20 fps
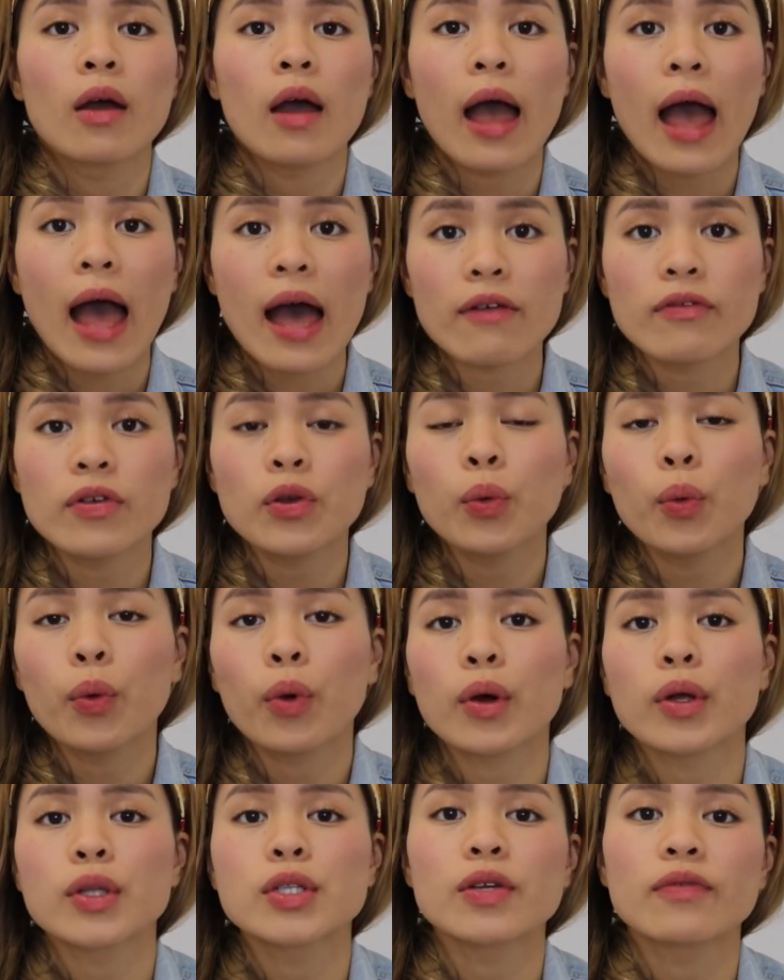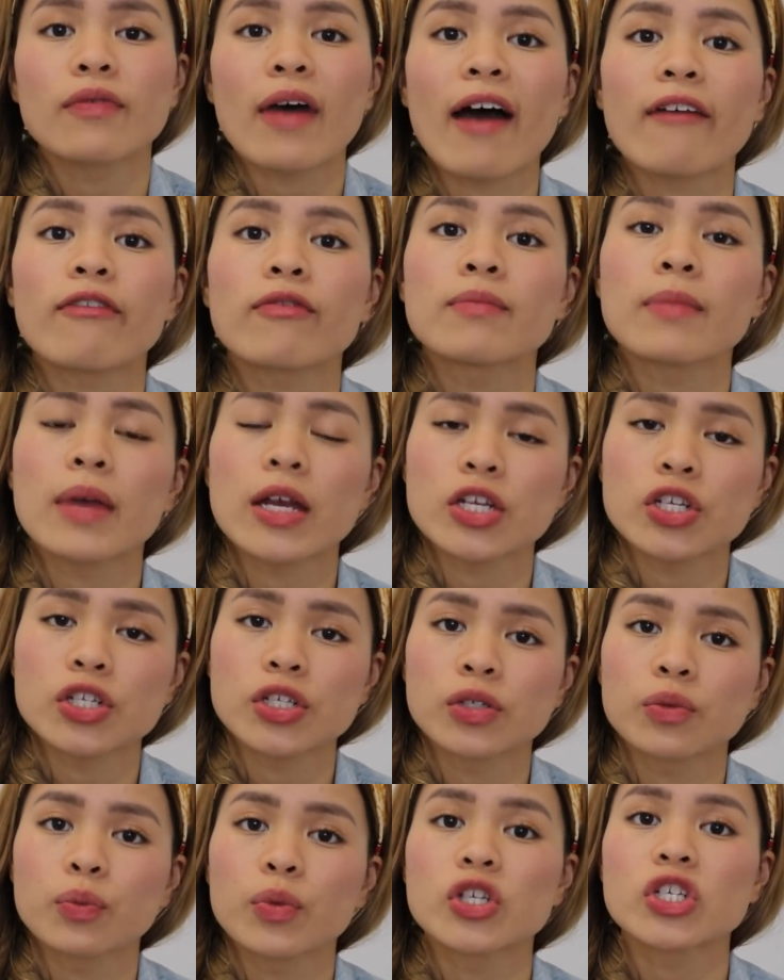having words of
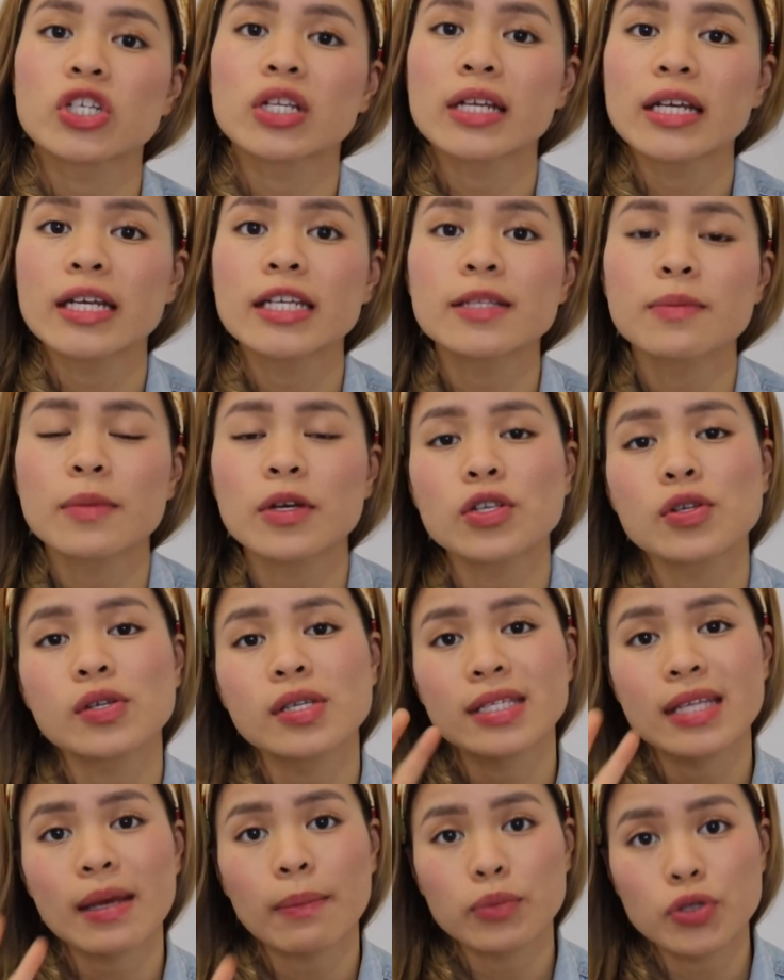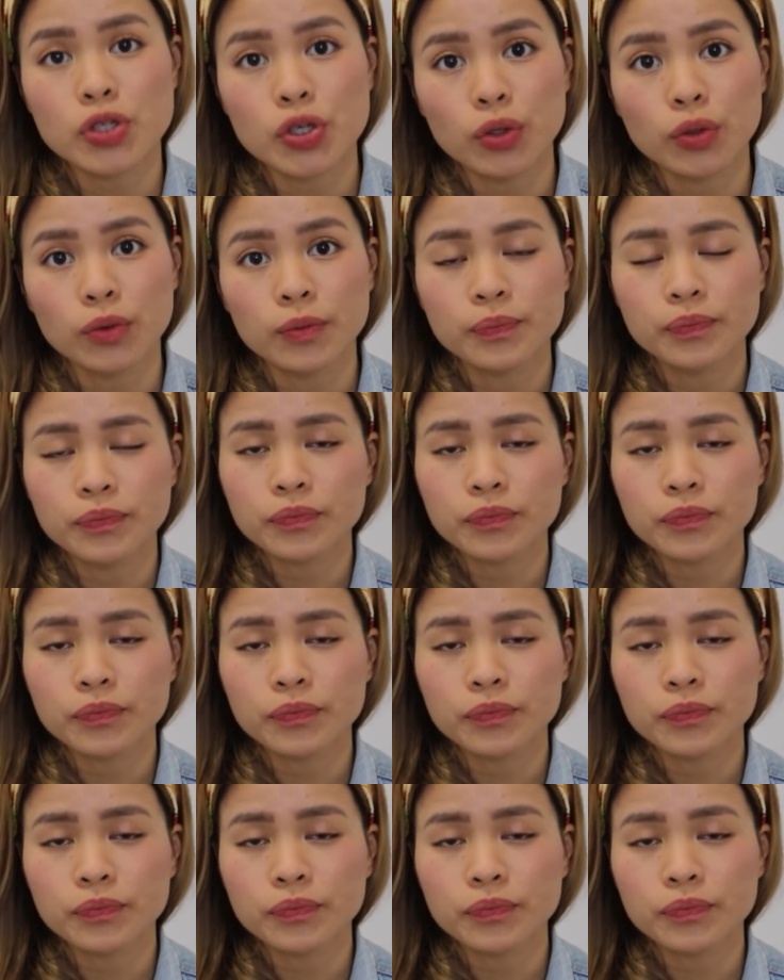affirmation, which leads me to step two.